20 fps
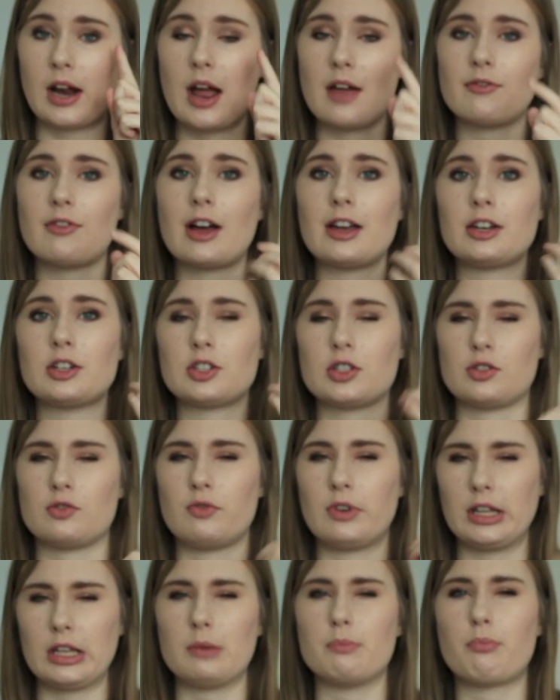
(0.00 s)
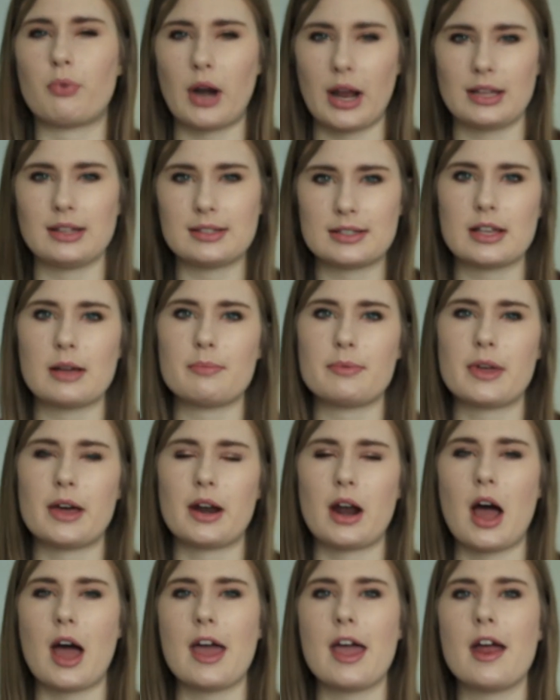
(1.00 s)
I find it just really brightens up
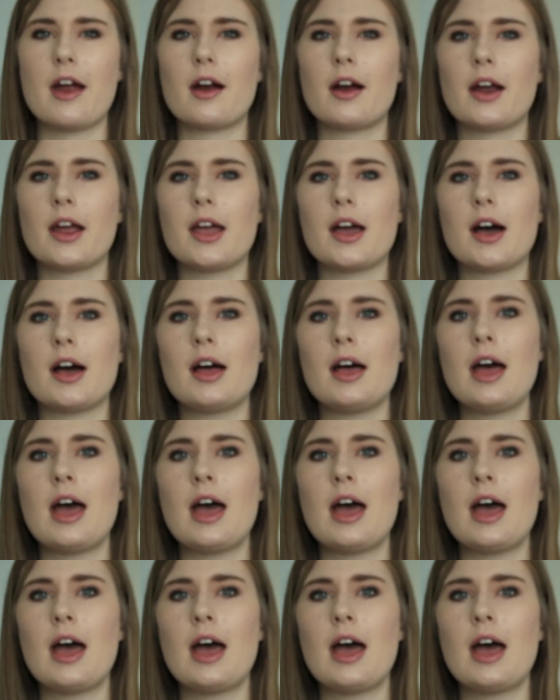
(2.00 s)
that eye area